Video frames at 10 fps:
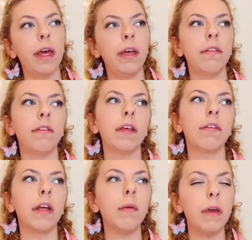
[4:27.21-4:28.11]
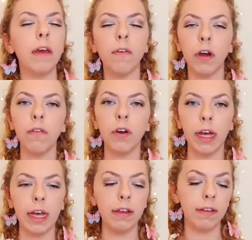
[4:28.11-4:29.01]
is it's going to be very
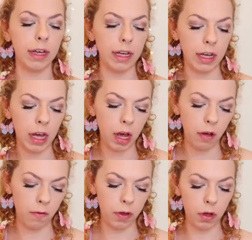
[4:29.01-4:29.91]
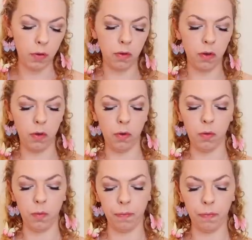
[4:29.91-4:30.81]
easy for you
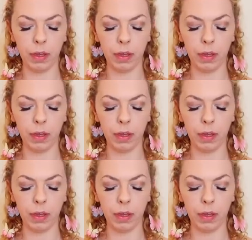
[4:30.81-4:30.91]
to